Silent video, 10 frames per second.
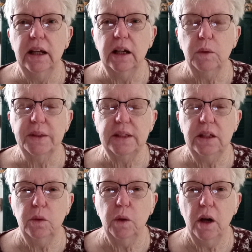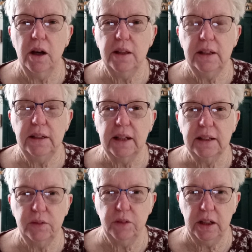And I will see you on the
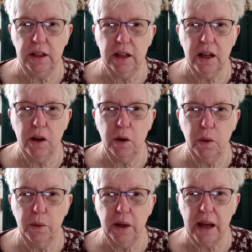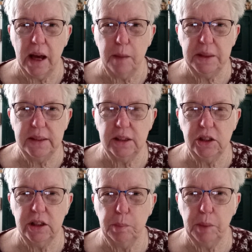next video. Happy
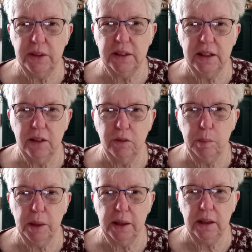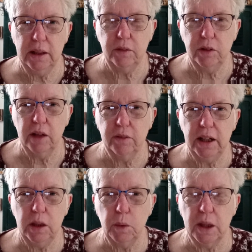stitching and punching, everybody. And if you have
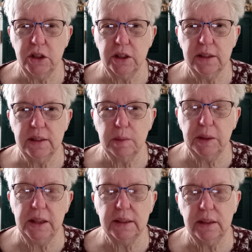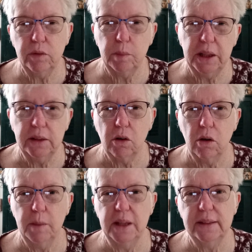any questions, please leave them in the
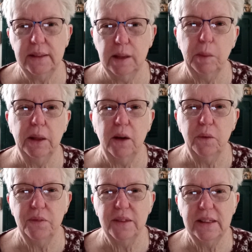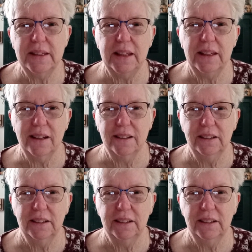comments down below. See